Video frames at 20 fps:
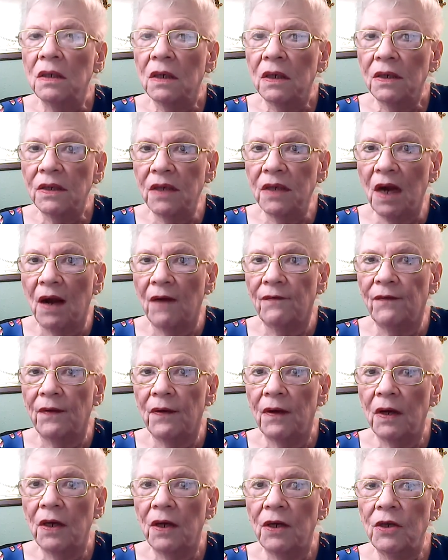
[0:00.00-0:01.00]
stuff.
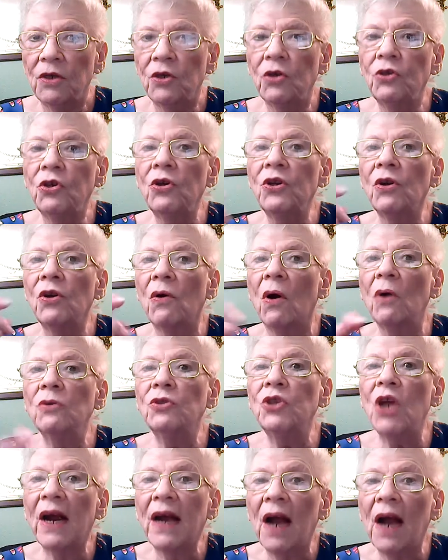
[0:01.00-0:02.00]
You do your own
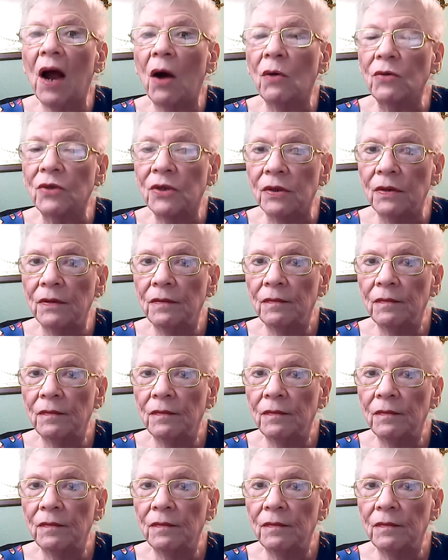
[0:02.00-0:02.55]
checkouts.